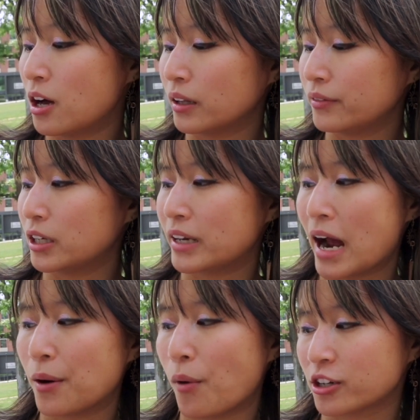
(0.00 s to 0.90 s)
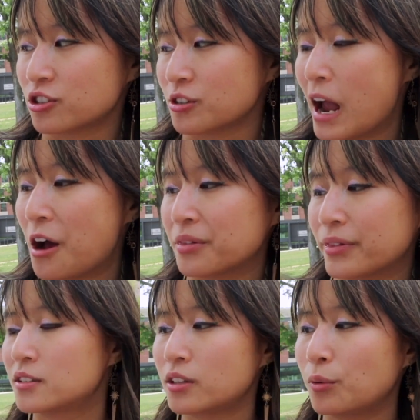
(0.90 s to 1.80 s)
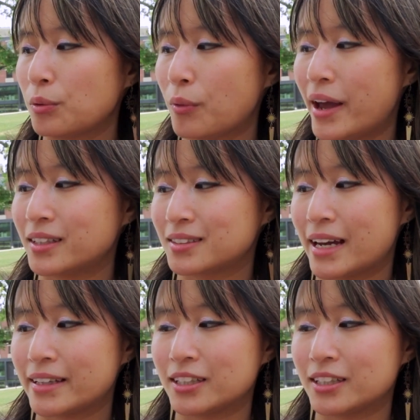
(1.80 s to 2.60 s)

Olivia and I walked around. So we went inside